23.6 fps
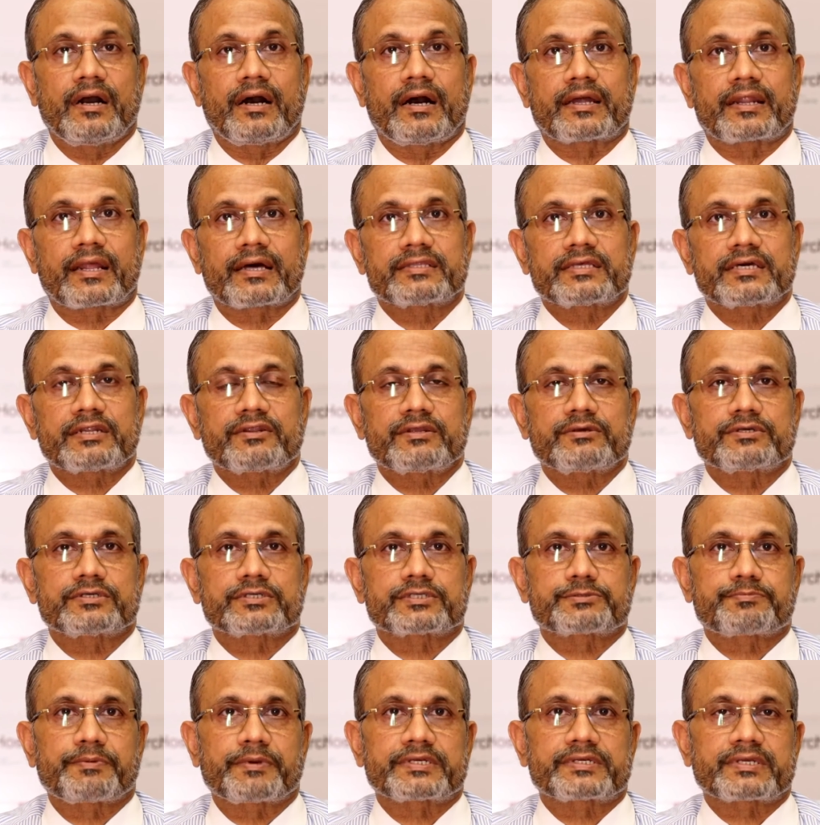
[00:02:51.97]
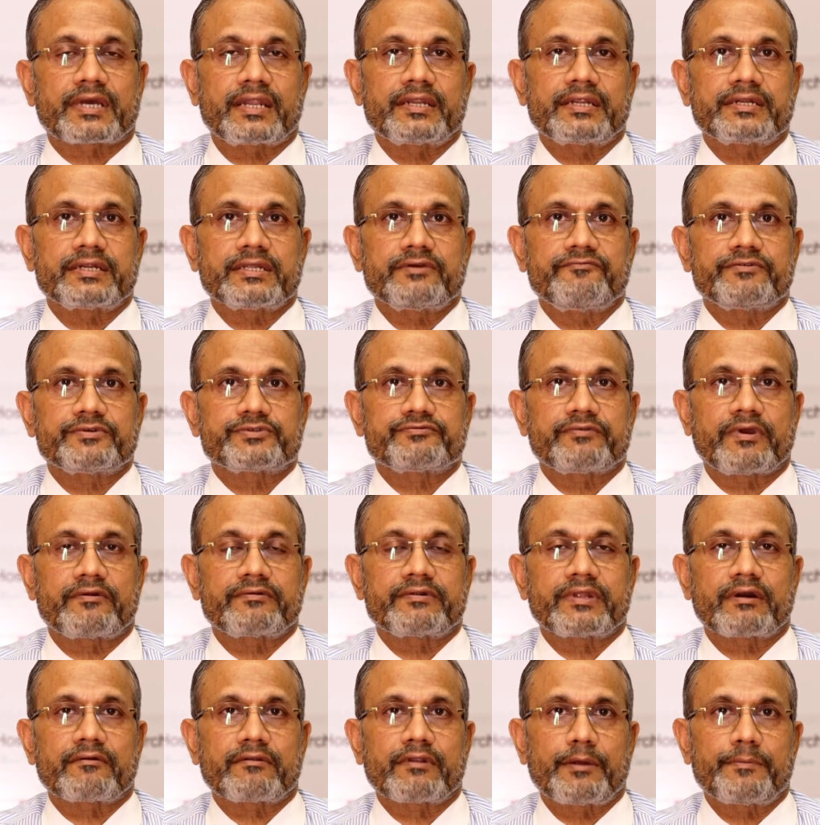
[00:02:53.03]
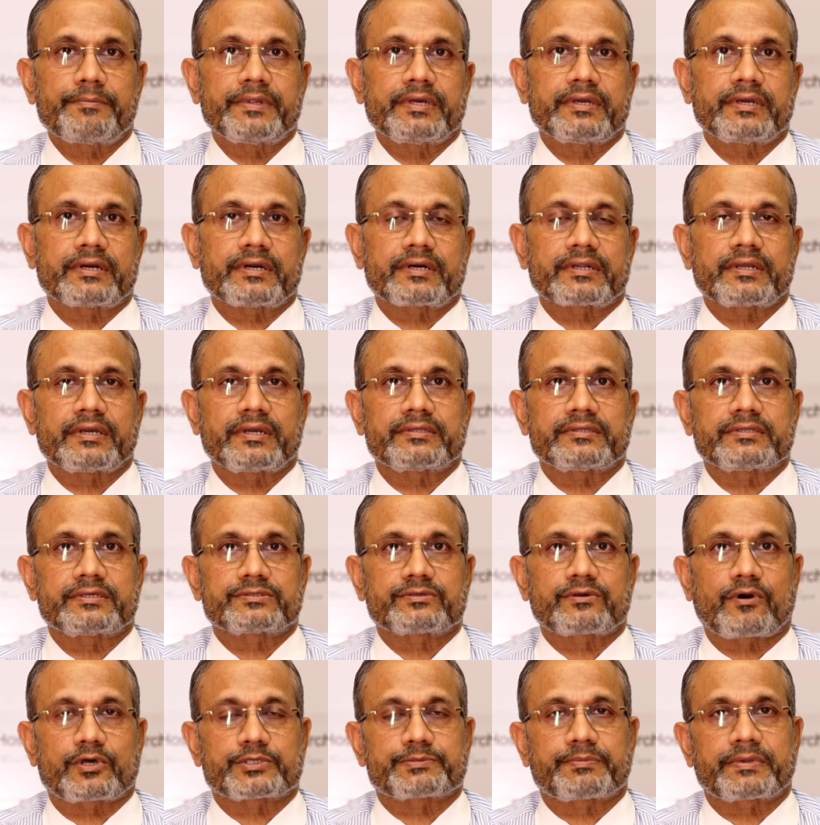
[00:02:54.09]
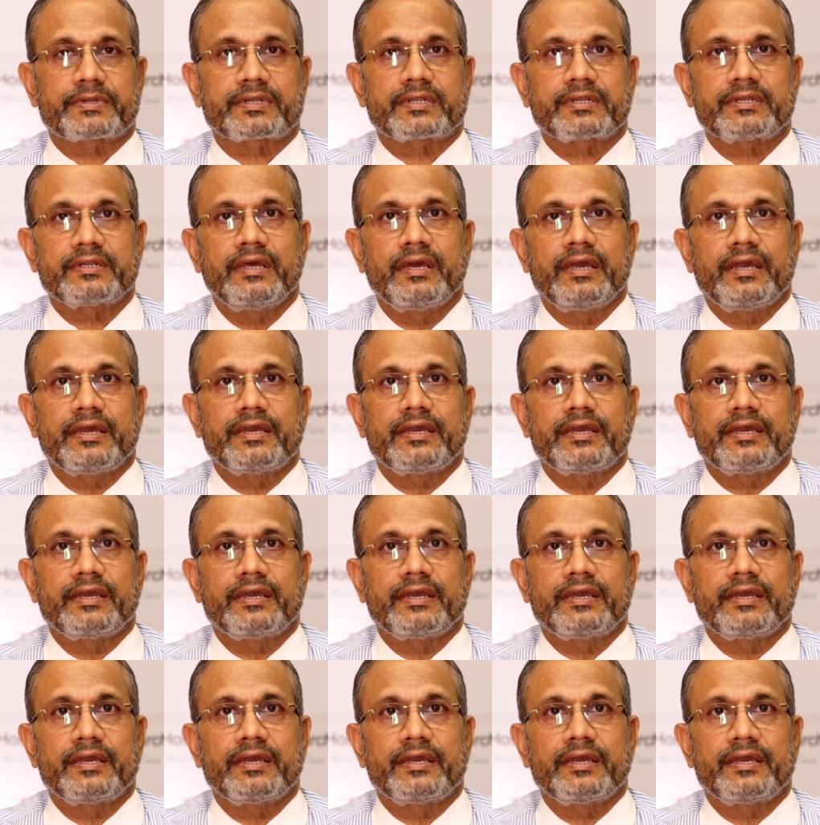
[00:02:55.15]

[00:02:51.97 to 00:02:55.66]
Another specialty which we have developed here in this hospital